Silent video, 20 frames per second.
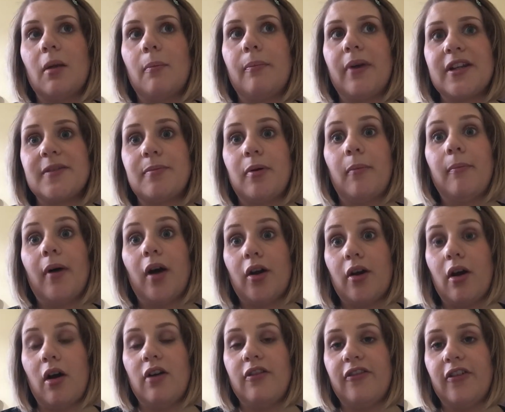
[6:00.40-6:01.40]
breast pump
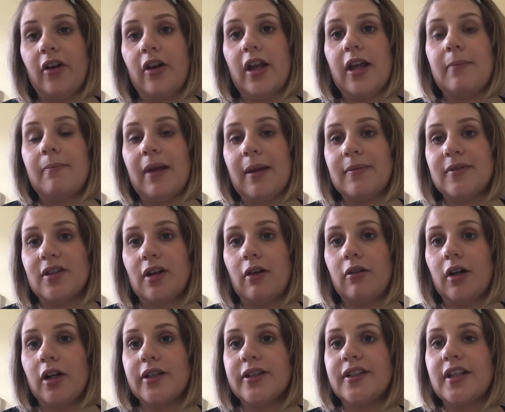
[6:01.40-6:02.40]
on offer in Babies
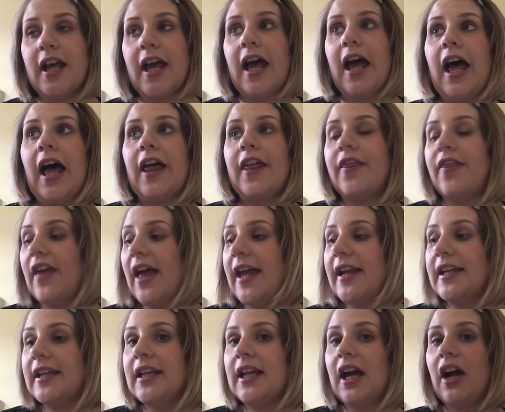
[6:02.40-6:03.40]
R Us.
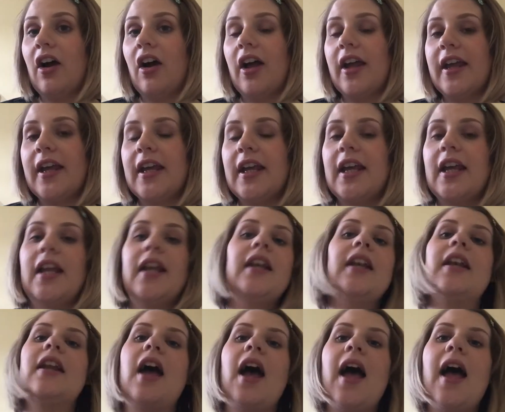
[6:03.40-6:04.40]
Then
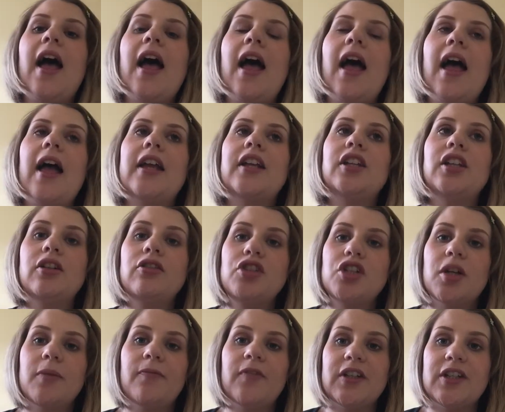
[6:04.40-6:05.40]
in a
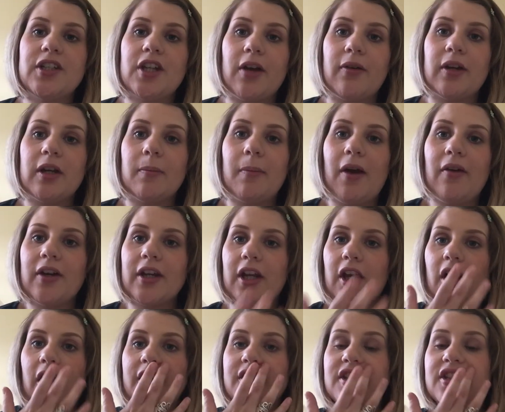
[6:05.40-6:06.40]
YouTube video in
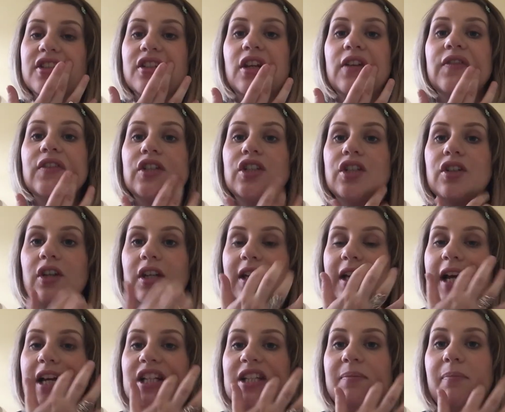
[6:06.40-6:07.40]
America, I discovered you could
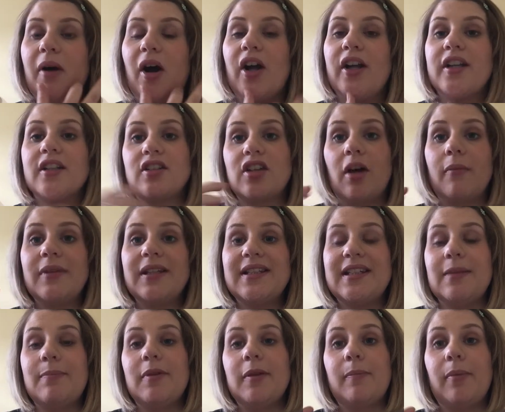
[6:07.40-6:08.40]
actually buy a Tommee
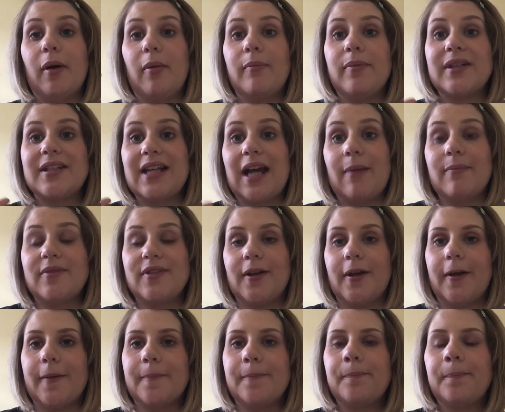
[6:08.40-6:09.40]
tippee pump
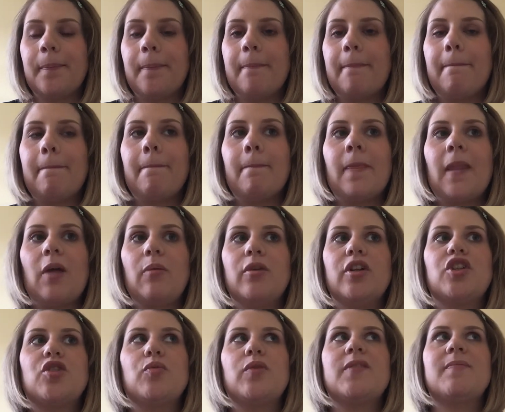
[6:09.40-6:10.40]
adapter,
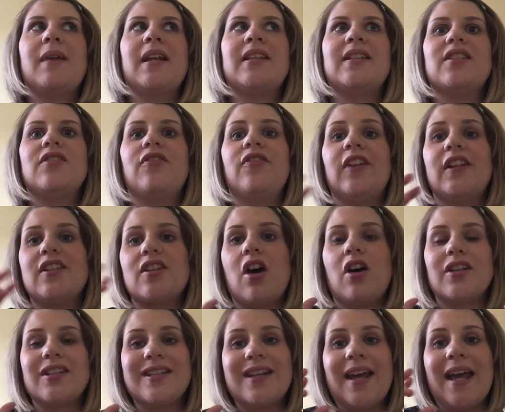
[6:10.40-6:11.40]
which was meant to fit
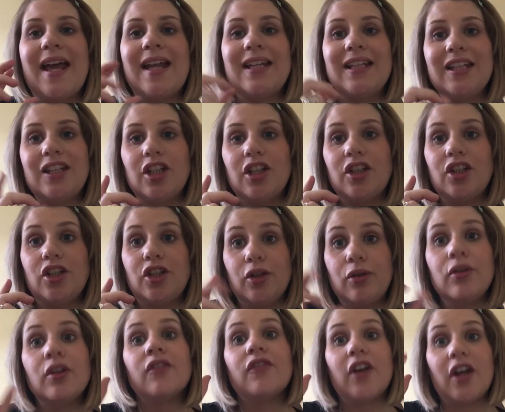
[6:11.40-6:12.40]
onto any
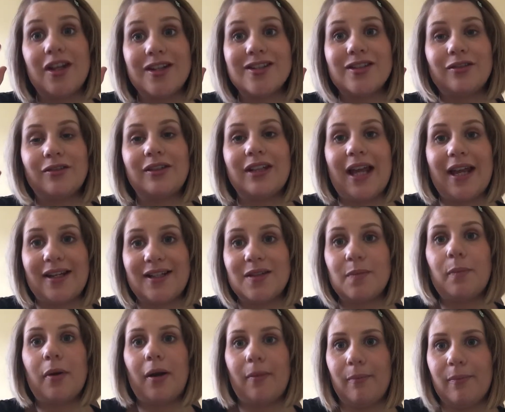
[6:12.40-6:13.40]
universal
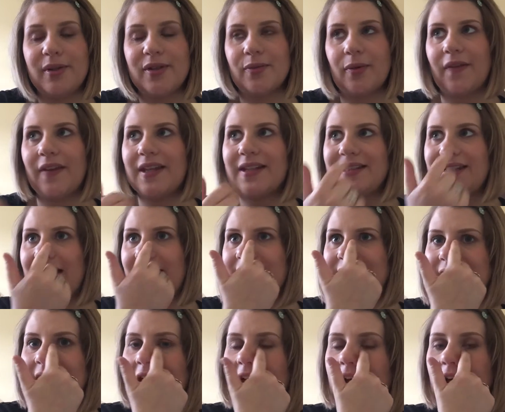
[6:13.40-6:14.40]
necked pump, is what they
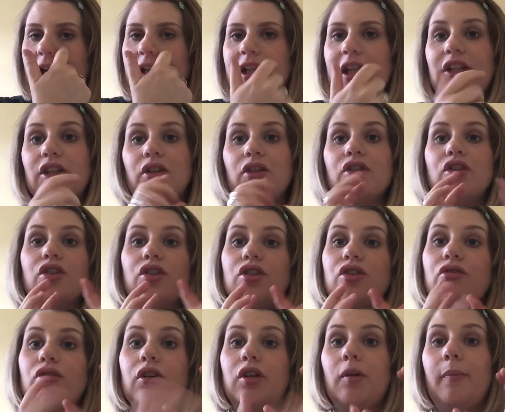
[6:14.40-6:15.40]
said. And then you could just
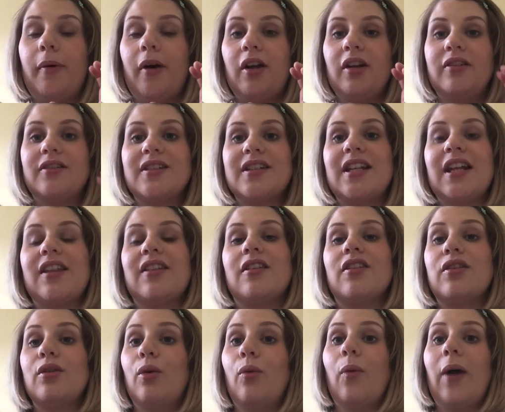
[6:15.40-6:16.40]
screw your bottle underneath,
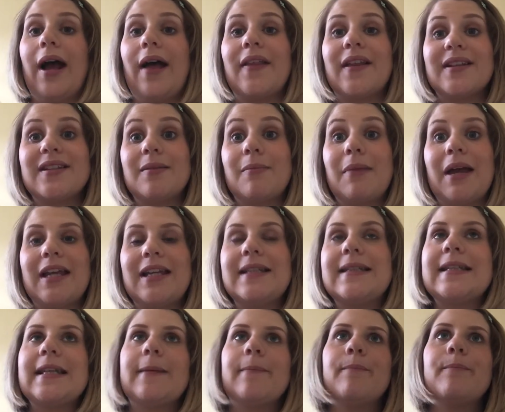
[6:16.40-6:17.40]
and thought, wow, that's
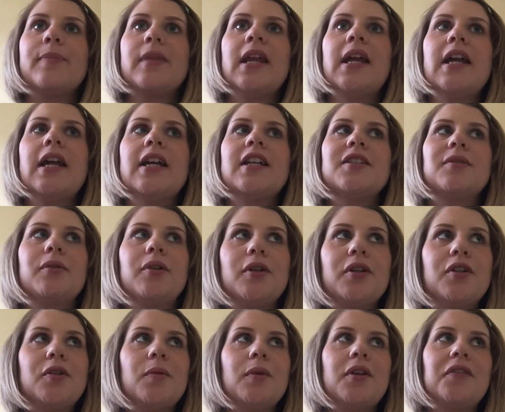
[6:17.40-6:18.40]
amazing. So I
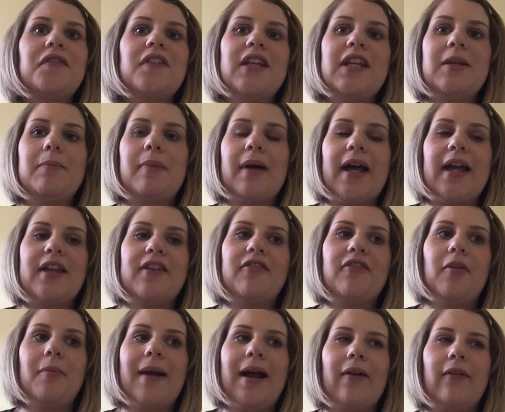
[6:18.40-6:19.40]
ordered one off eBay
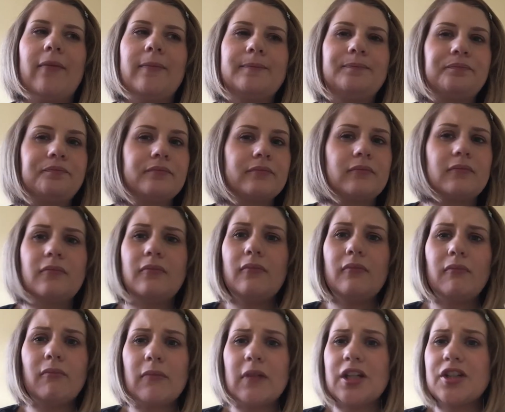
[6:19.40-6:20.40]
for about
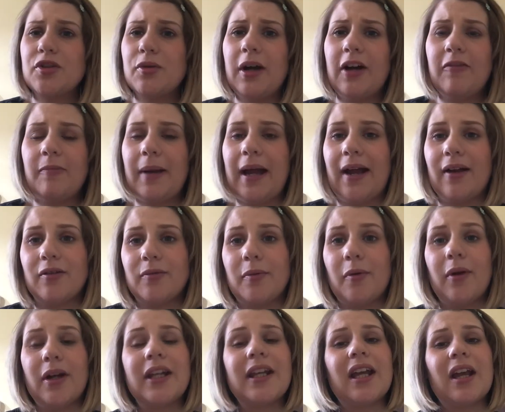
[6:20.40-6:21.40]
£12,
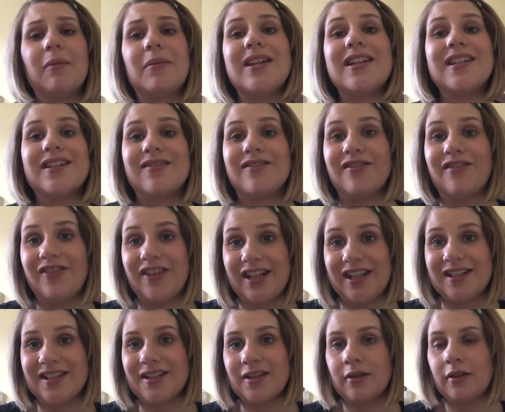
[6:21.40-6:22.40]
but when it came, it didn't
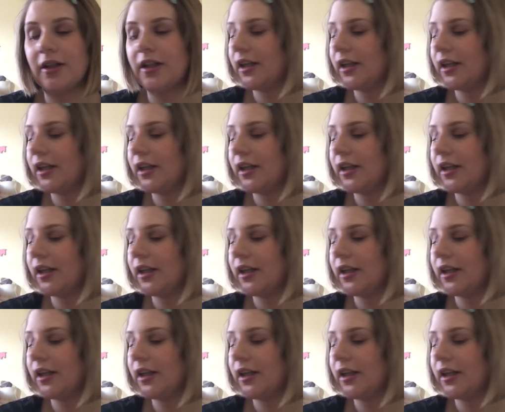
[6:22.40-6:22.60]
fit.